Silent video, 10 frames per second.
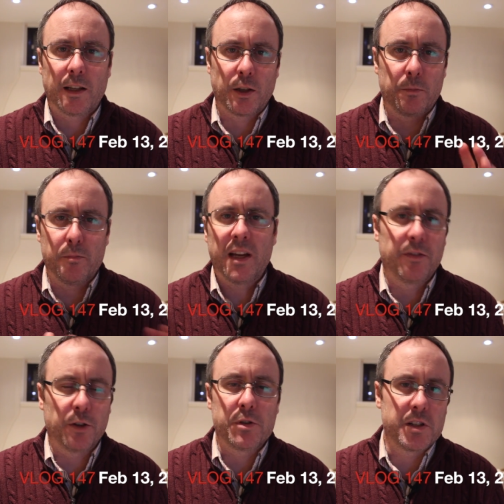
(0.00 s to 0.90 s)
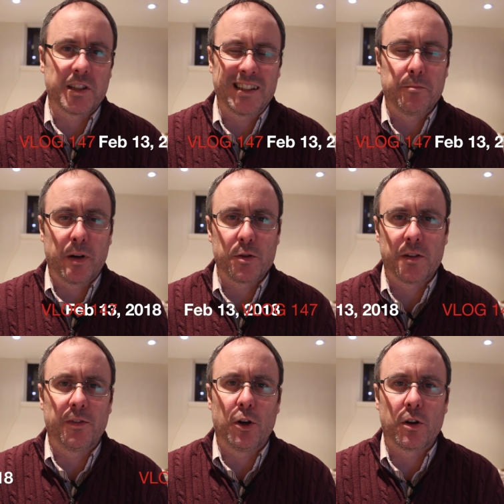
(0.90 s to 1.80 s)
you may have noticed I didn't post
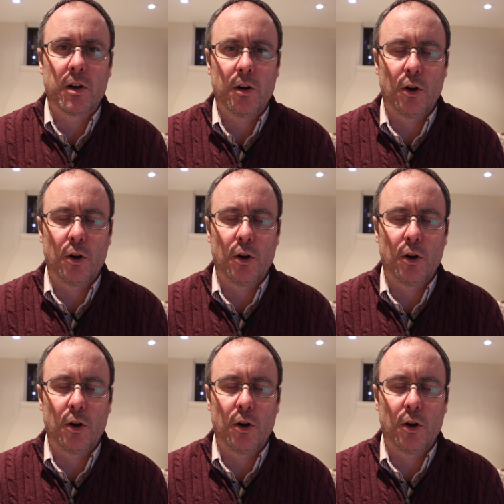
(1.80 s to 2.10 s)
a vlog